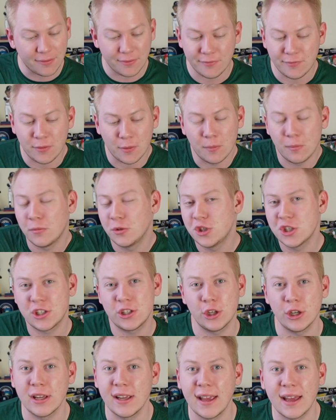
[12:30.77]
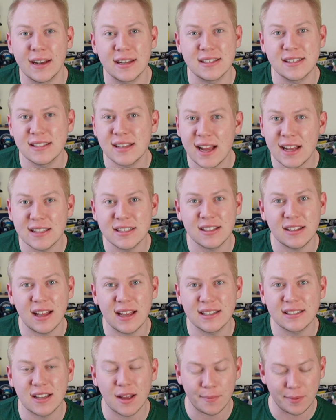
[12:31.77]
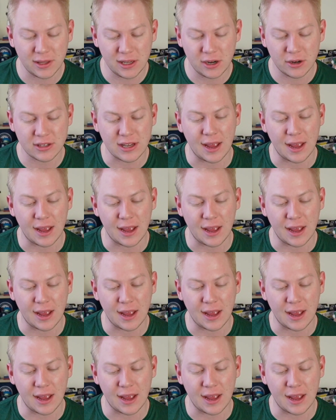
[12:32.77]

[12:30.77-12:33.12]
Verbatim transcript: from just looking at his stats the last couple of years,